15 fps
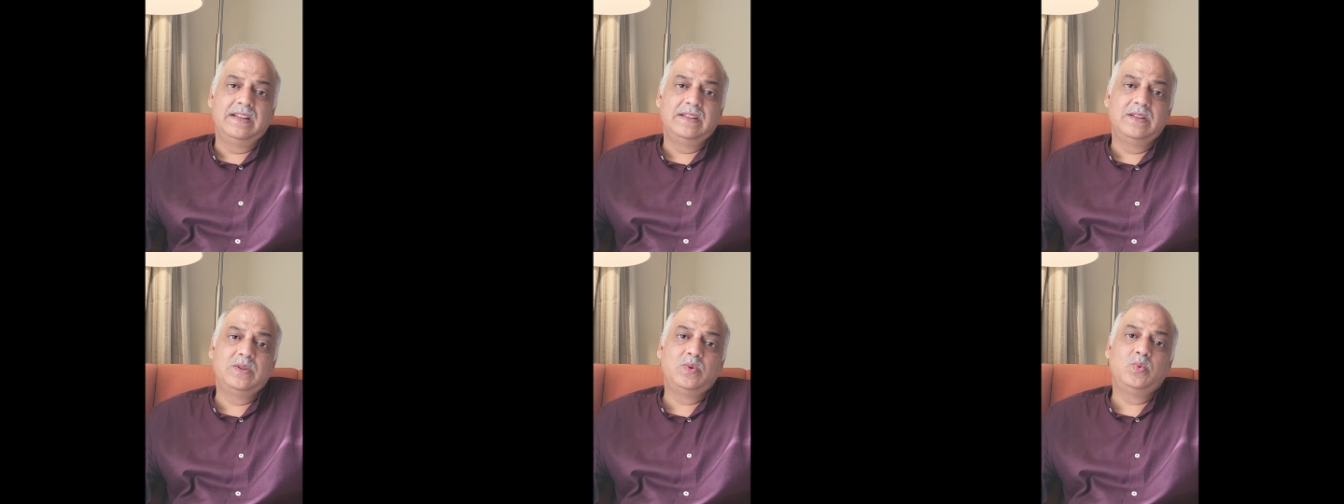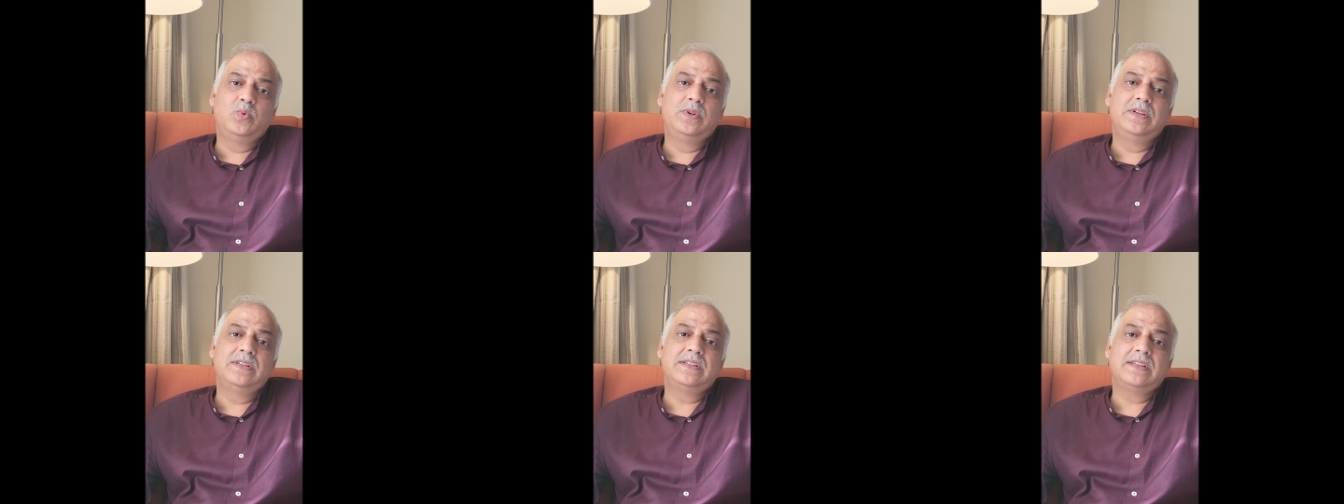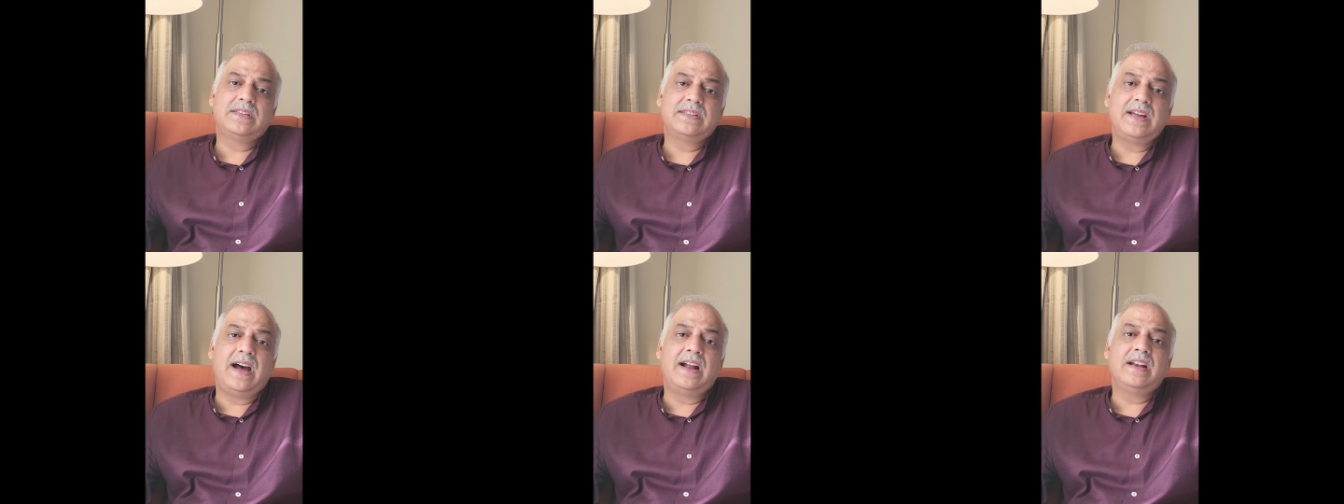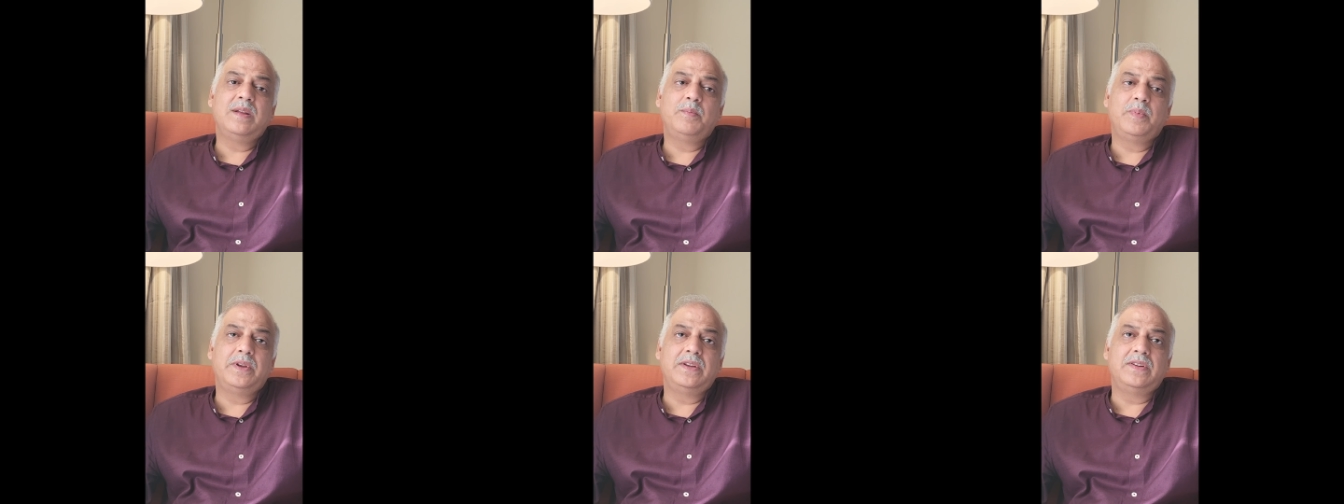the students start
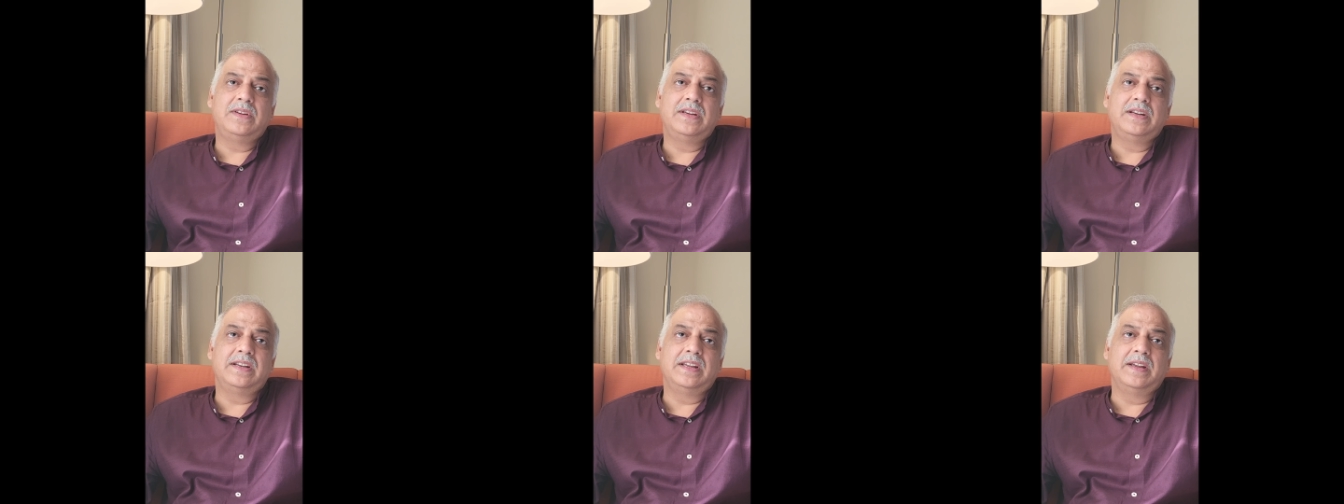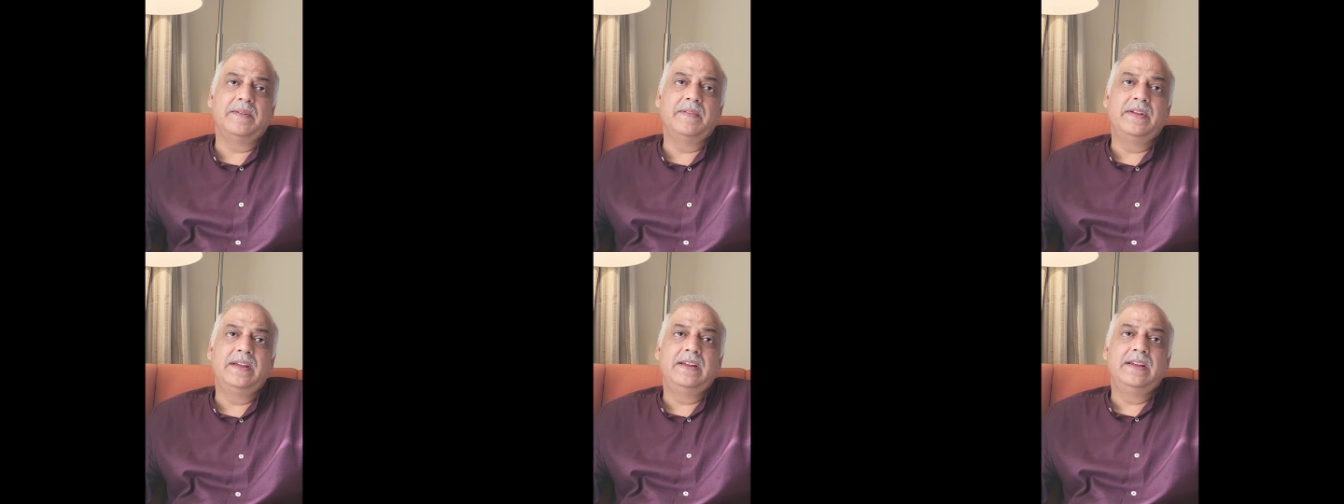appreciating